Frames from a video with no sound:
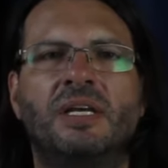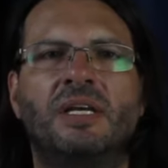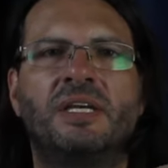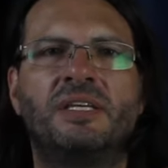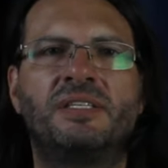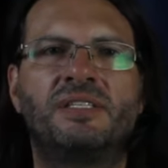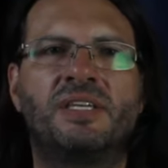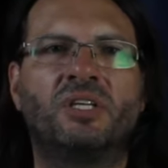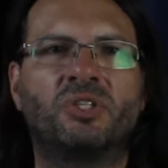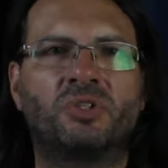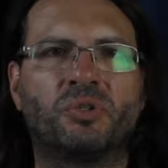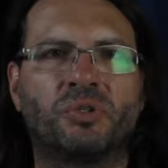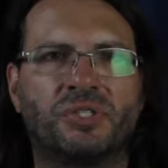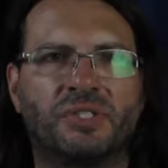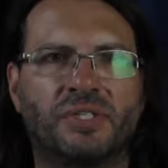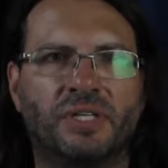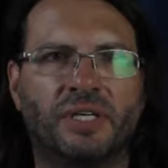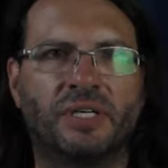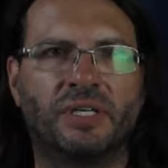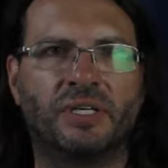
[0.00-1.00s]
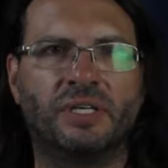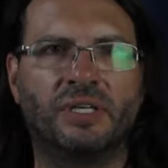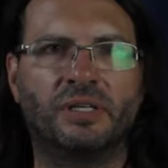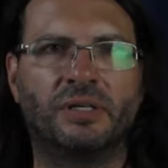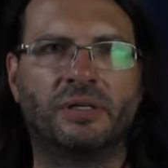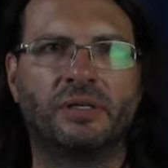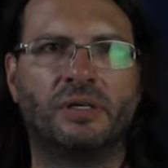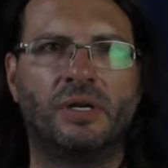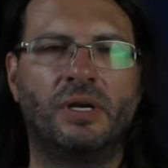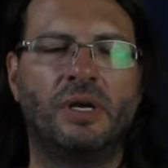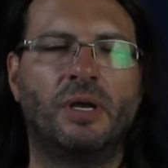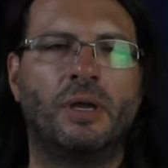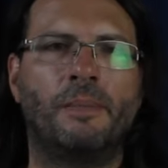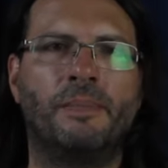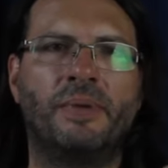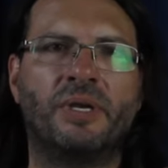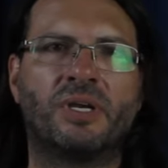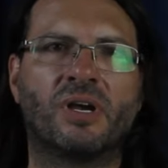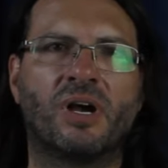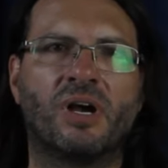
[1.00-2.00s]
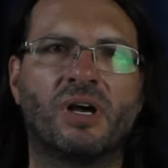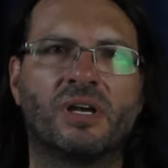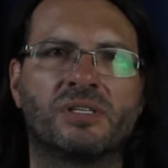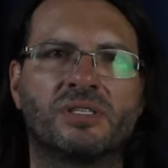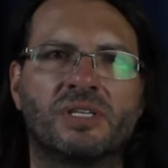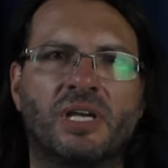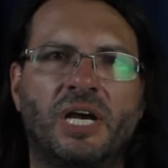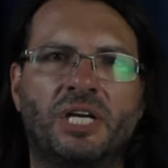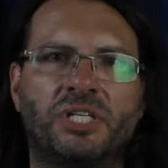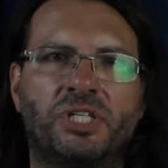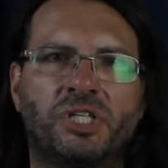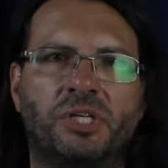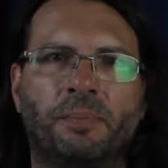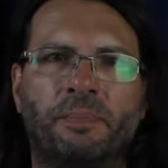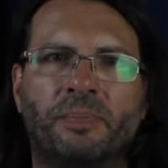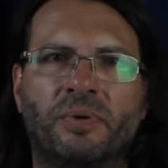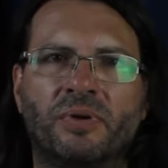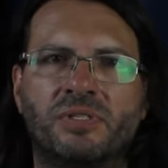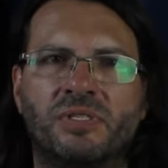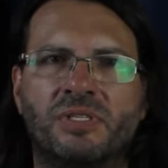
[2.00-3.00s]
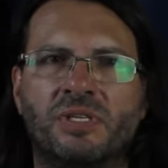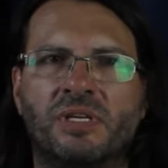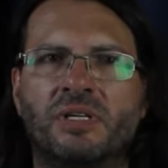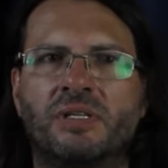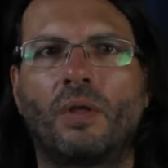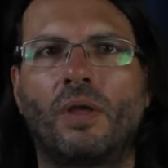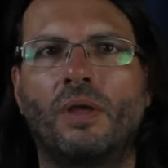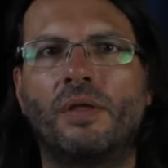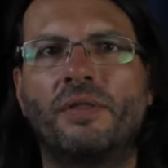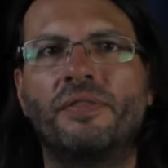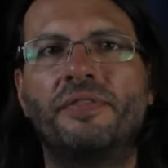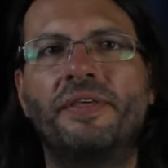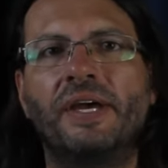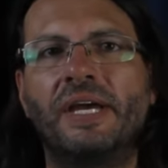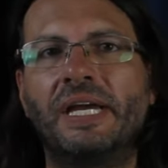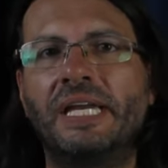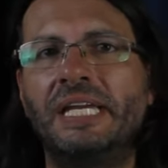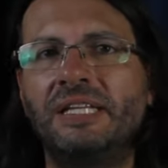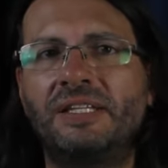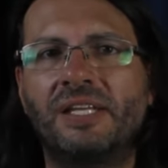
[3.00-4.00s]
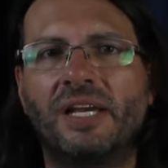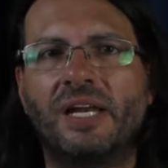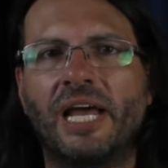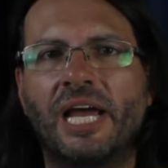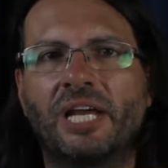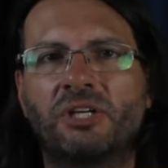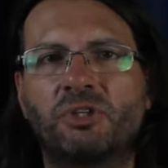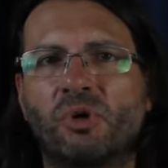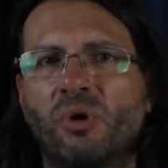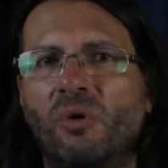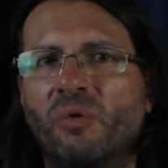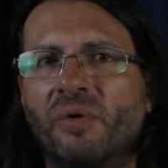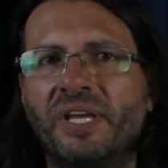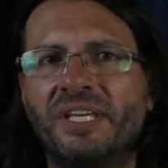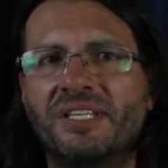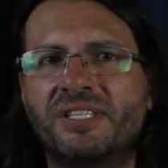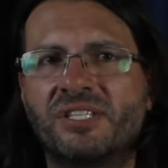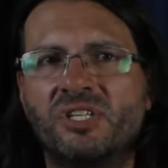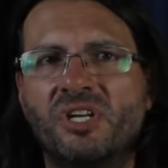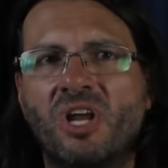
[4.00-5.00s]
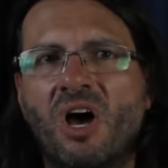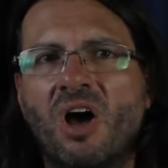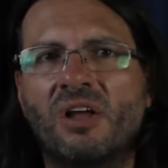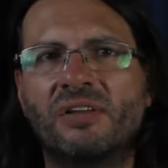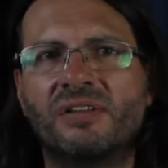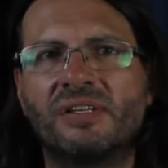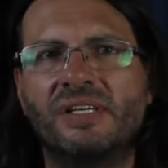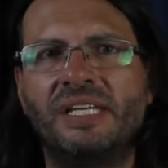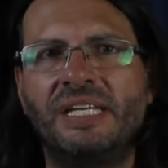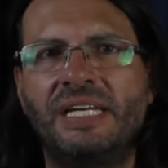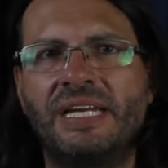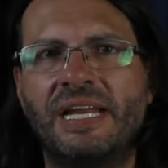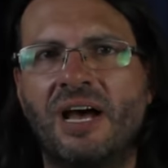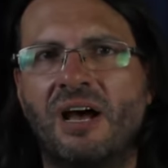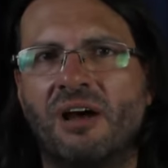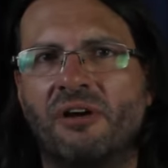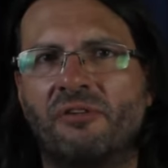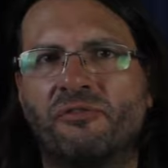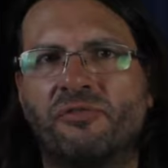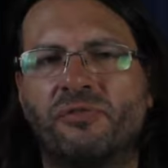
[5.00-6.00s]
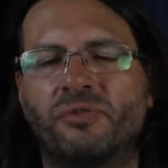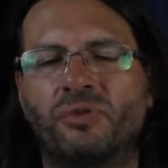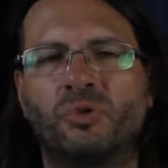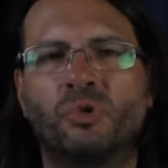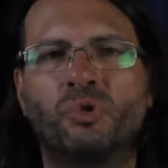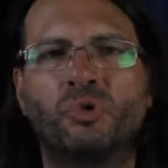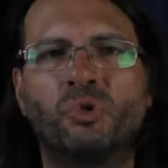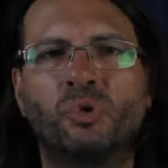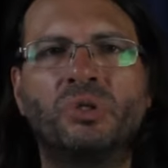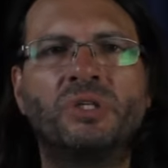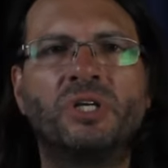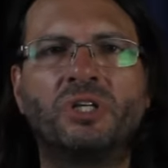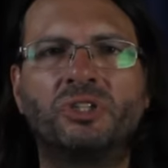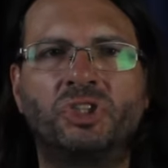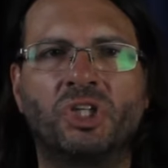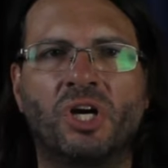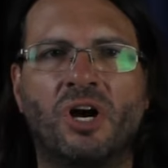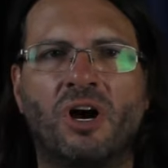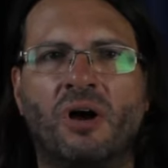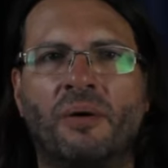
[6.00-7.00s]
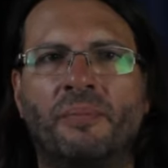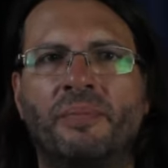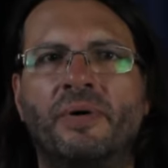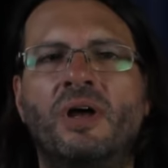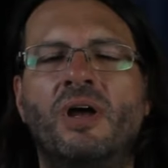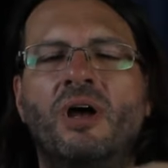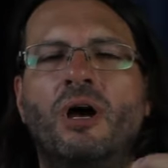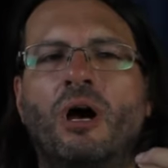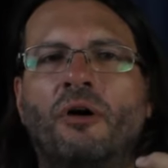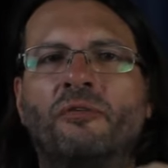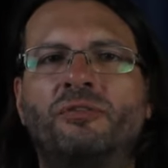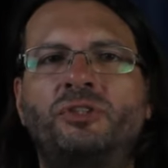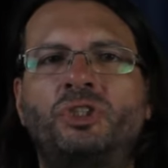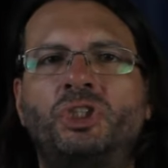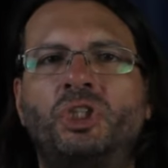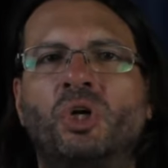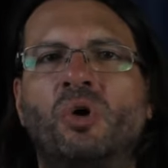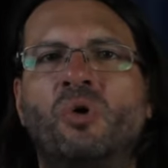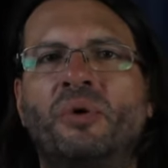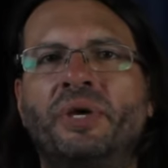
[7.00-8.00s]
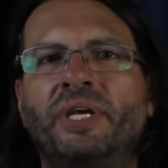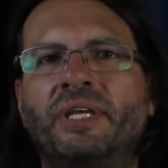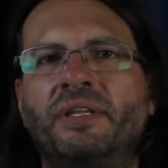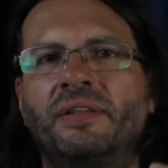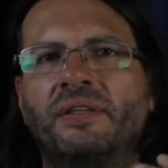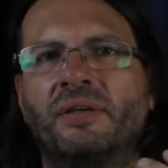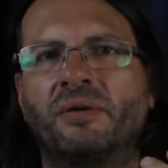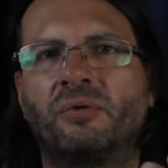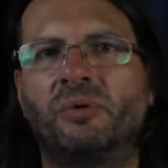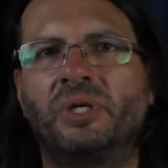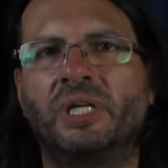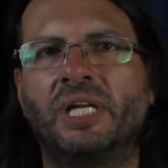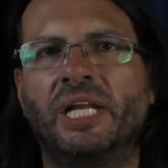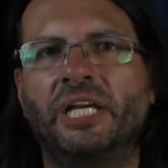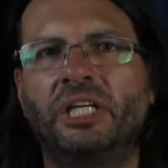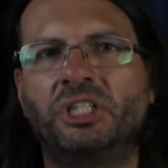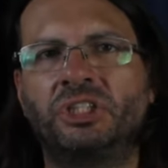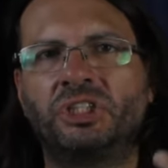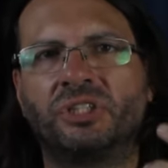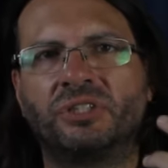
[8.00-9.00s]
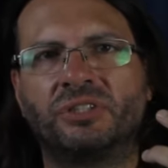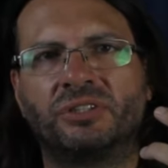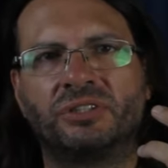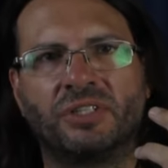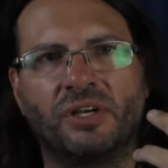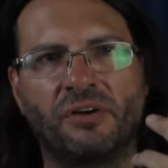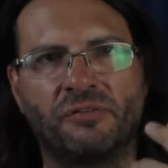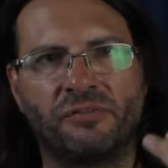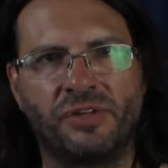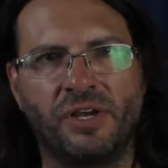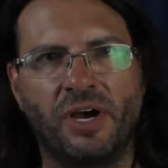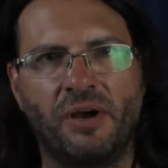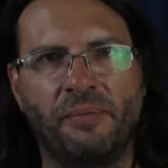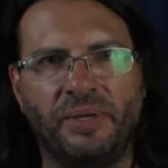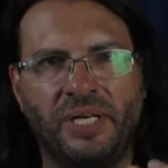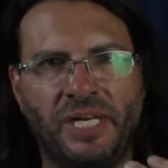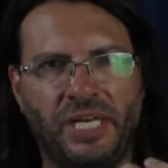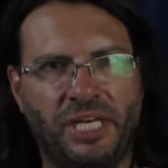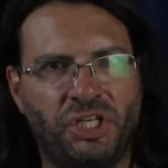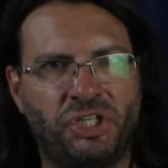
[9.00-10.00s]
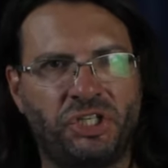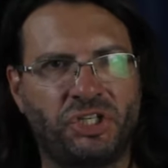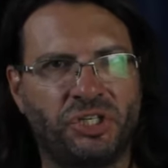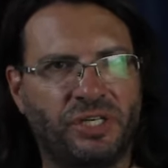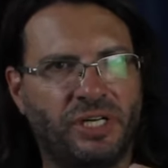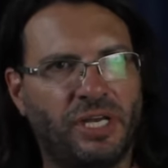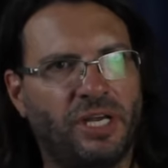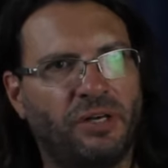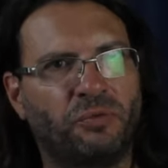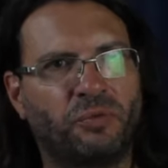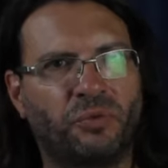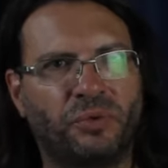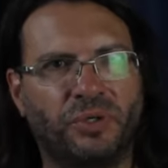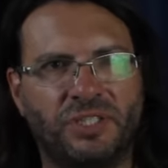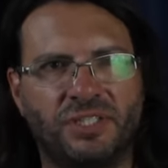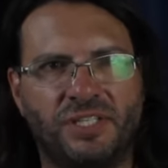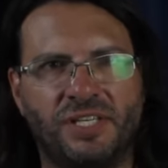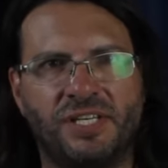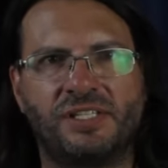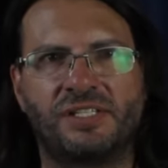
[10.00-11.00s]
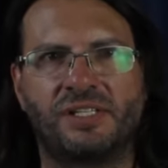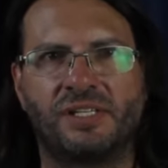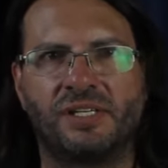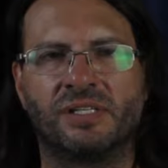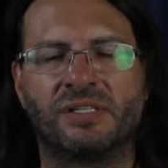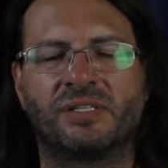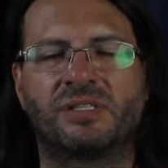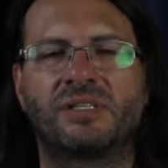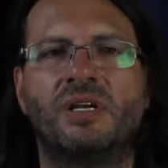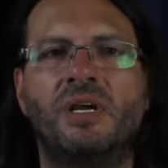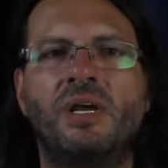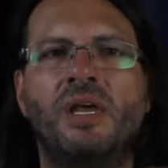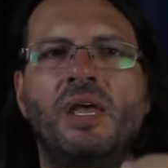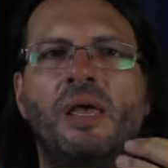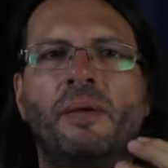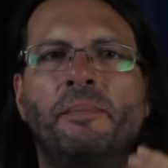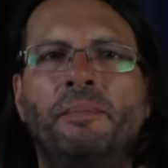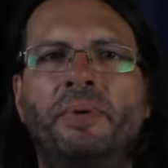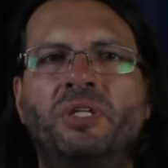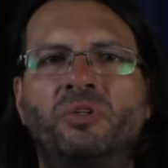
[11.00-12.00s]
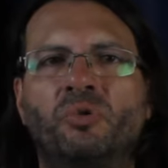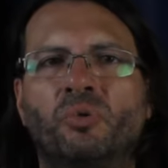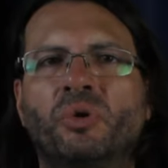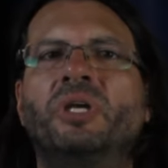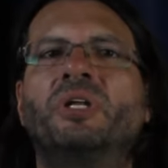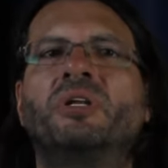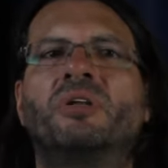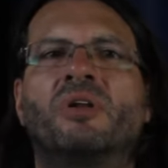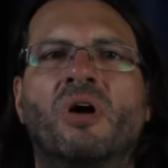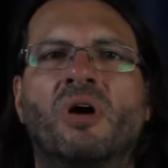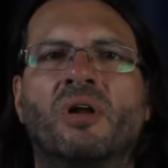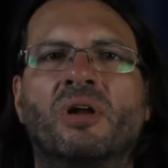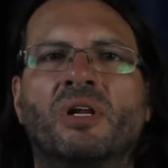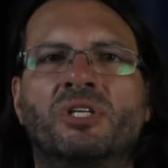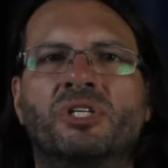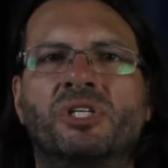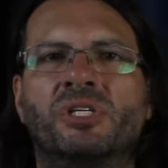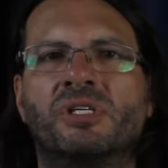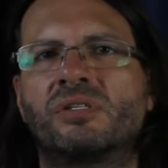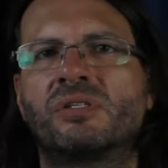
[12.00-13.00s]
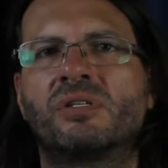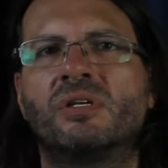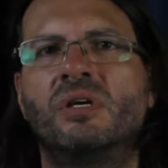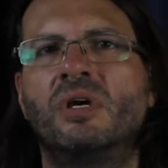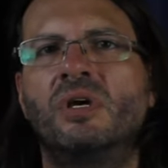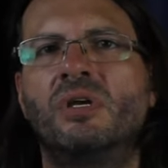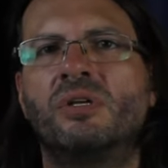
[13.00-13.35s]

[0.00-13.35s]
is interesting here, because, as she puts it, the intellectual is not enough to do the job of showing the relations of domination and resistance between knowledges,